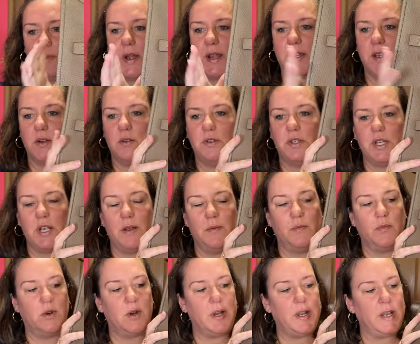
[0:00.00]
my Coach
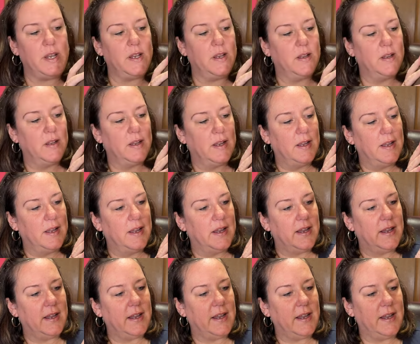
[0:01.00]
Emery,
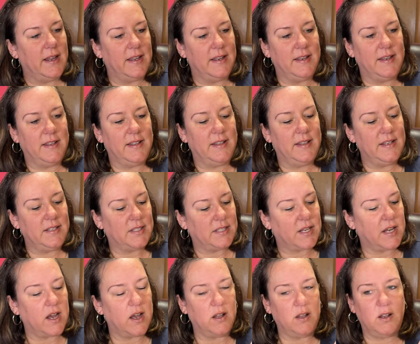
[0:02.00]
and this
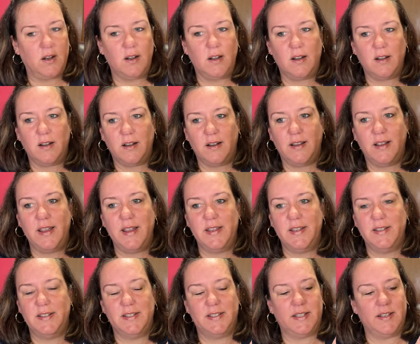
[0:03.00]
color
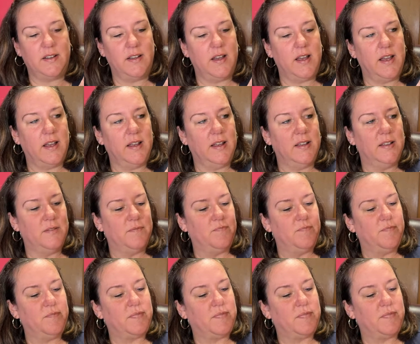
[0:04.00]
is a